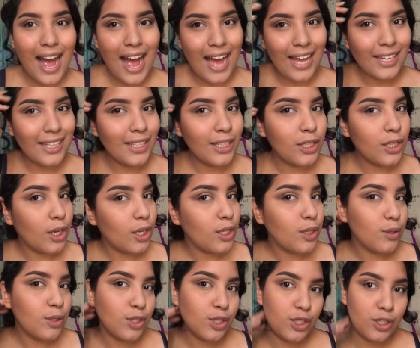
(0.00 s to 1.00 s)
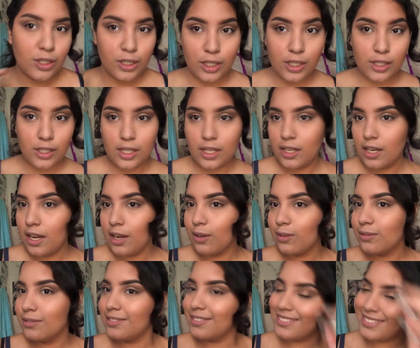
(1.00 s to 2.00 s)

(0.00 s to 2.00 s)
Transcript: I look decent now.